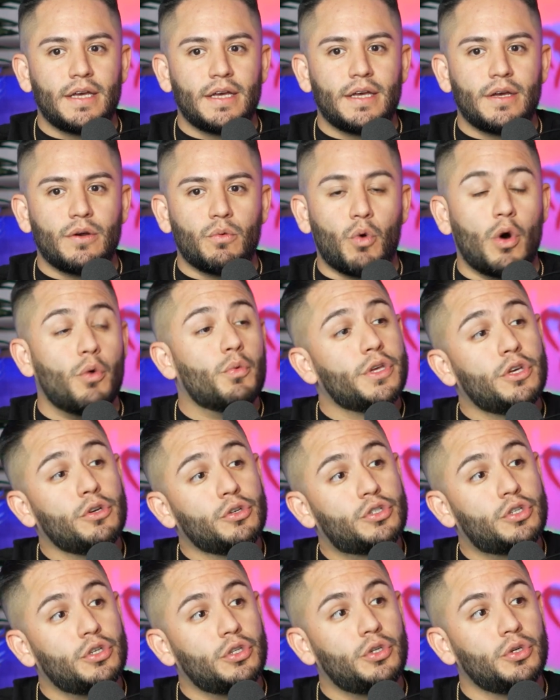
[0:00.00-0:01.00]
What we used
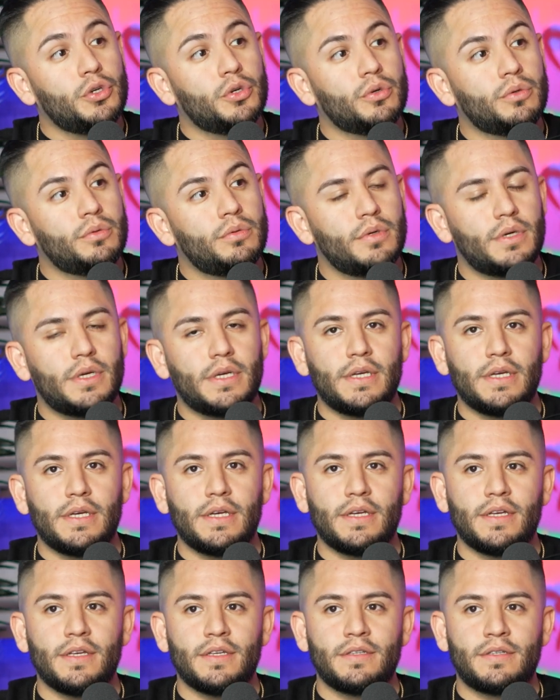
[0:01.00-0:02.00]
to do
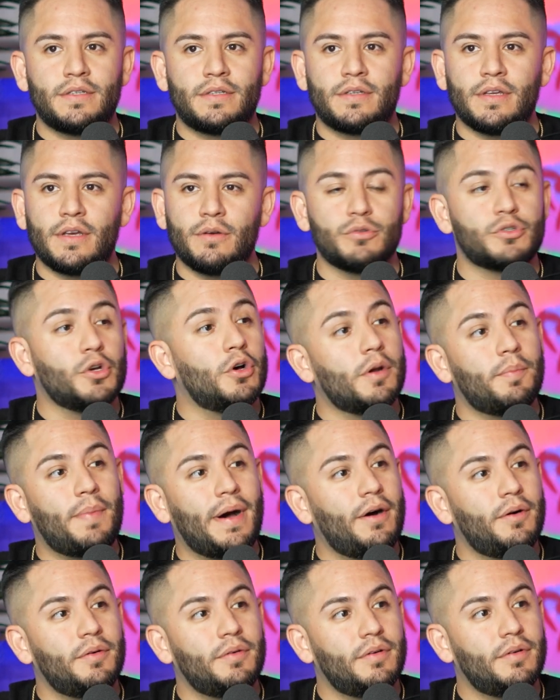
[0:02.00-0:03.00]
is it was all
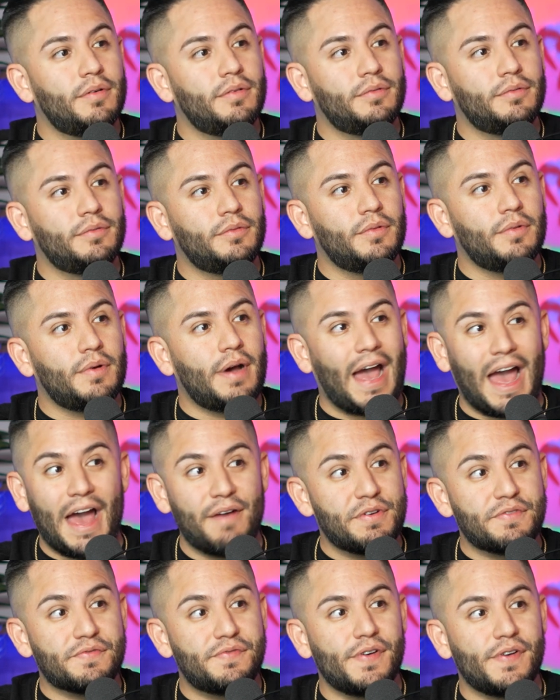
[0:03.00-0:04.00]
about
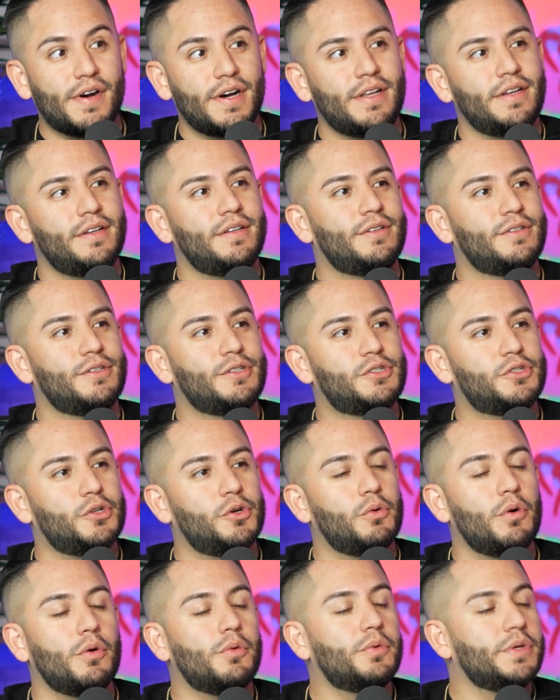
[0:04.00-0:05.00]
having fun. So
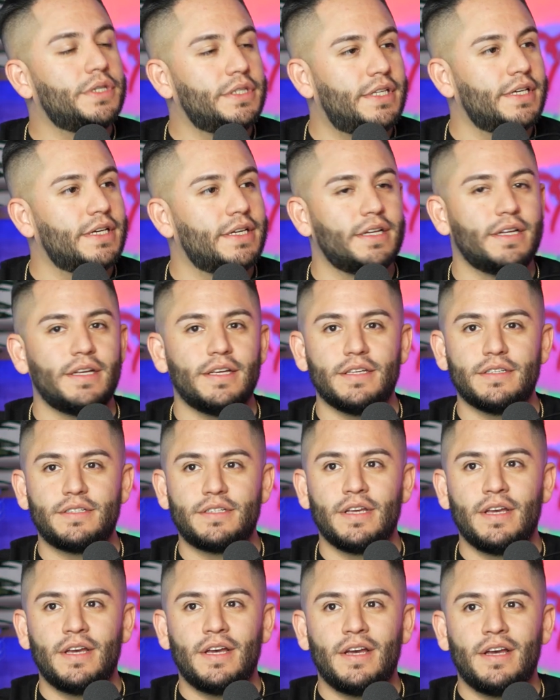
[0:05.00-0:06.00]
what we did is
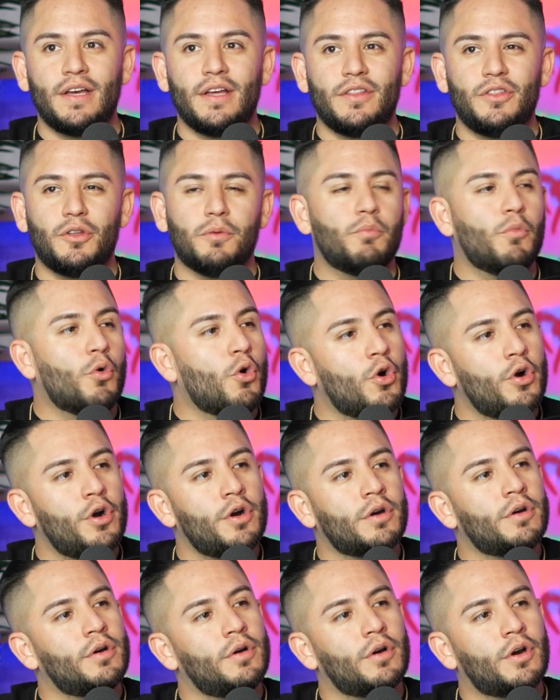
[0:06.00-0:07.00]
the
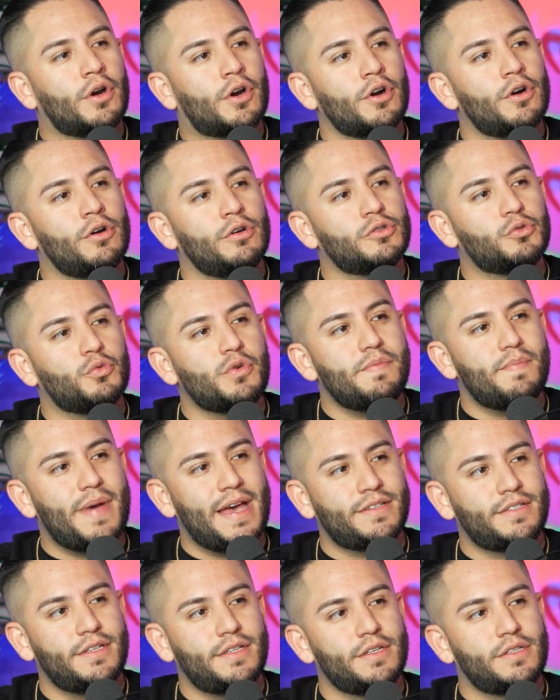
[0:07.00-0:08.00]
more girls we
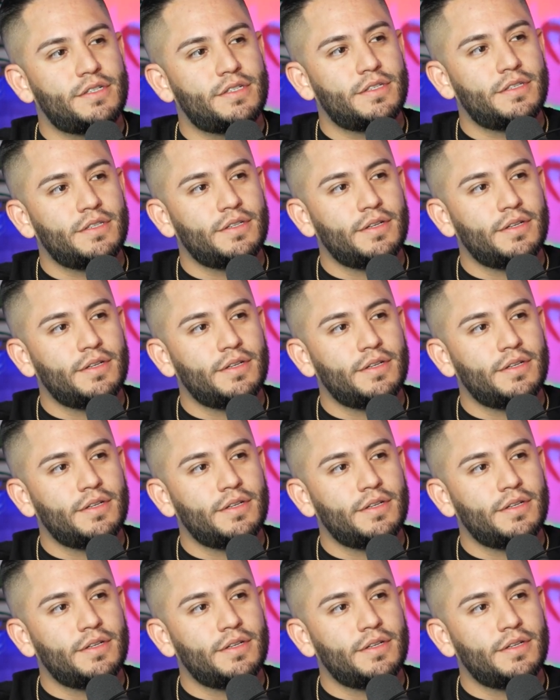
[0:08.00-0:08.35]
messaged,